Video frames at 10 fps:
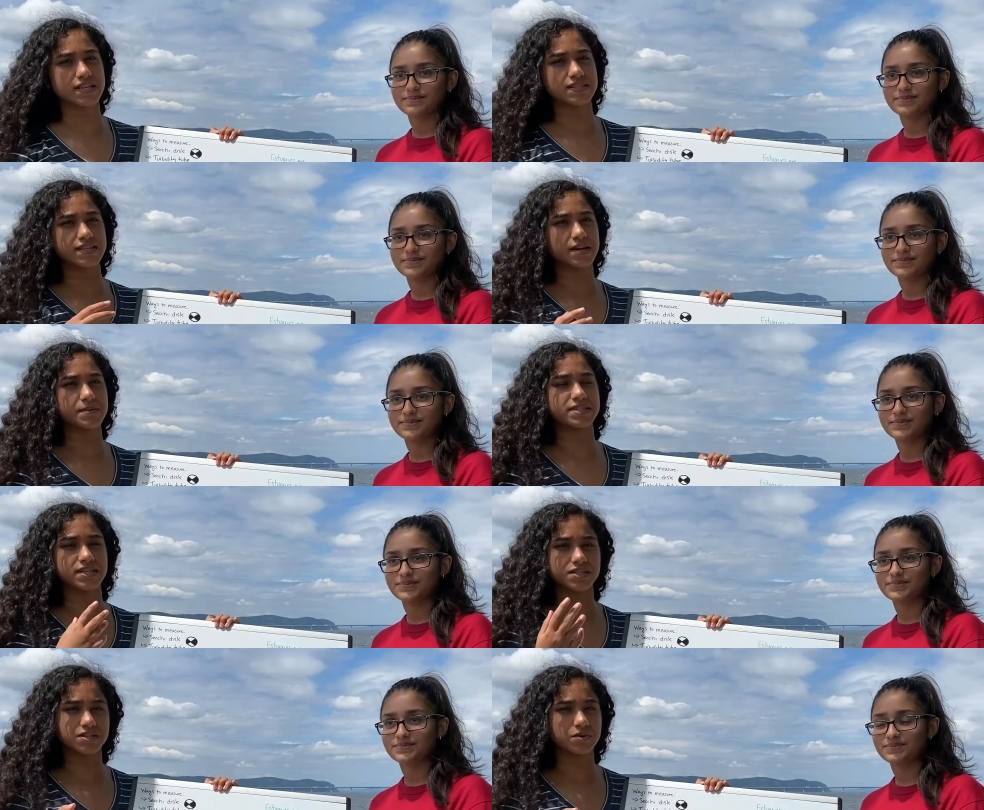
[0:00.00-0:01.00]
Speaker 1: the sediments
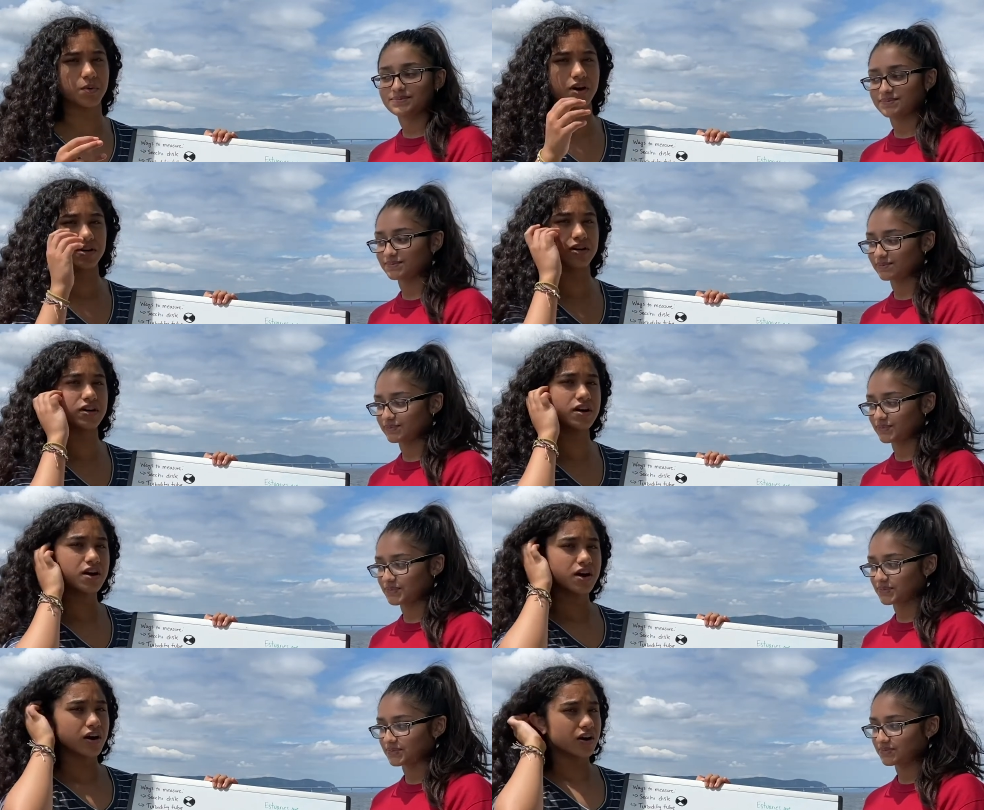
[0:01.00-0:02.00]
into the water
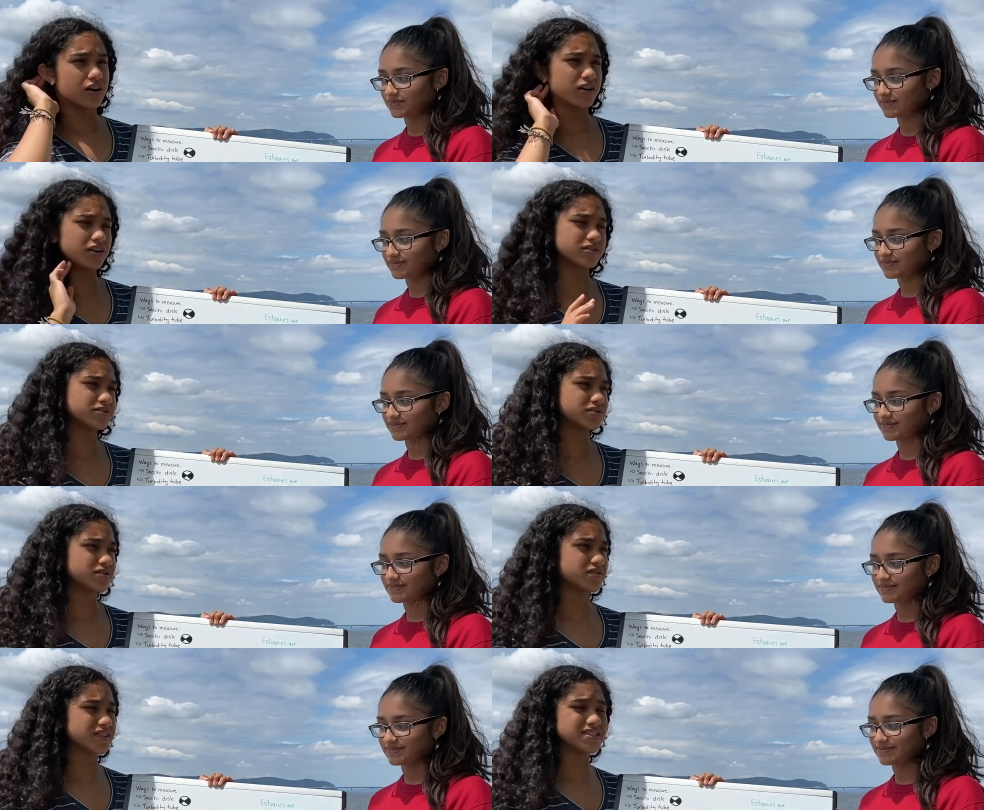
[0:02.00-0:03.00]
are
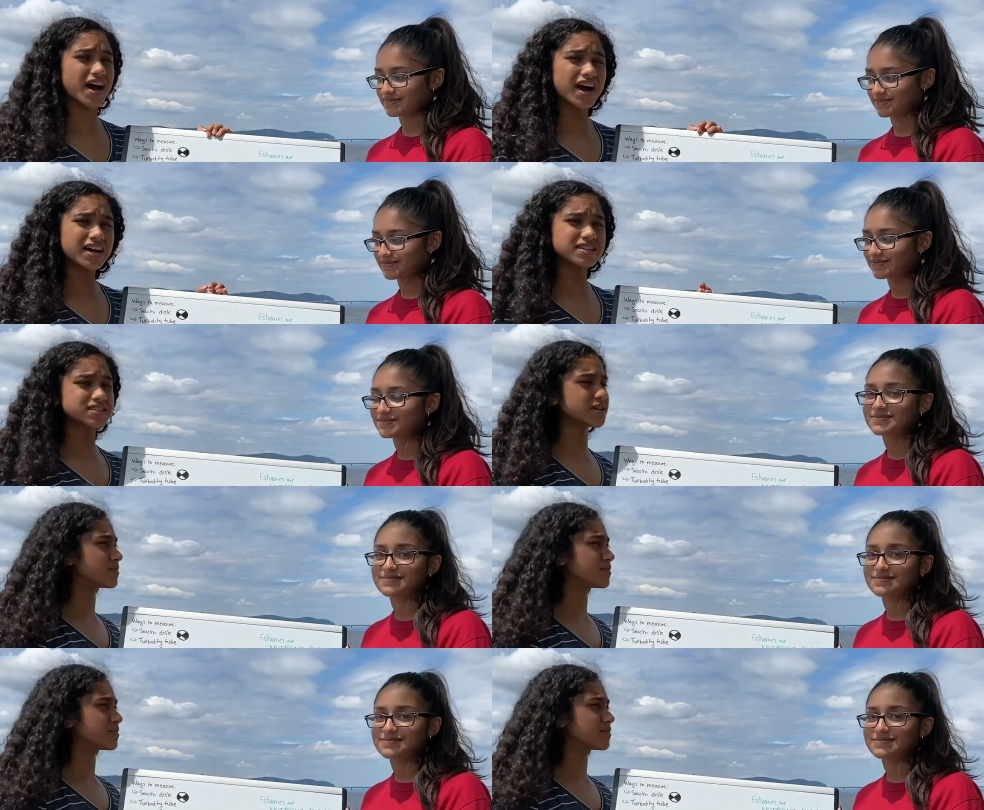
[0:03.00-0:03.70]
the tides, so